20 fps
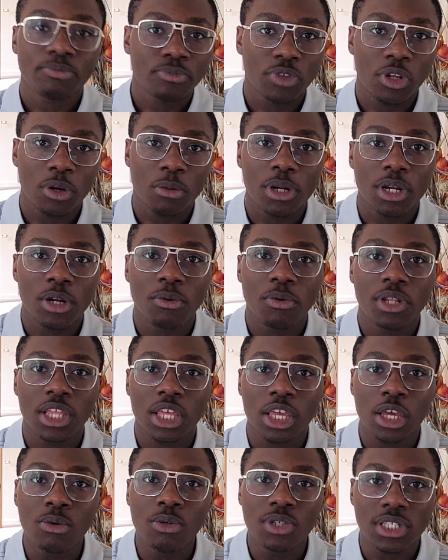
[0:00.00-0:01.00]
nobody really
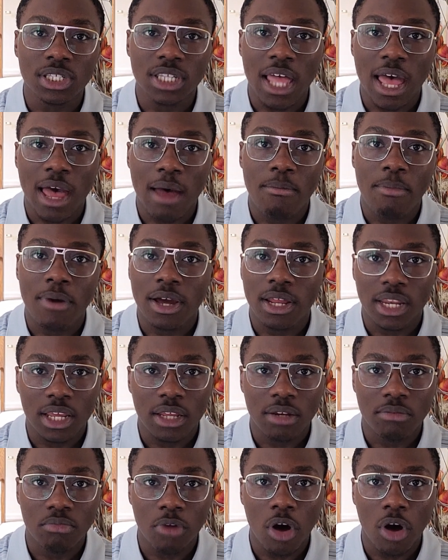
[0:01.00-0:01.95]
uses that, but it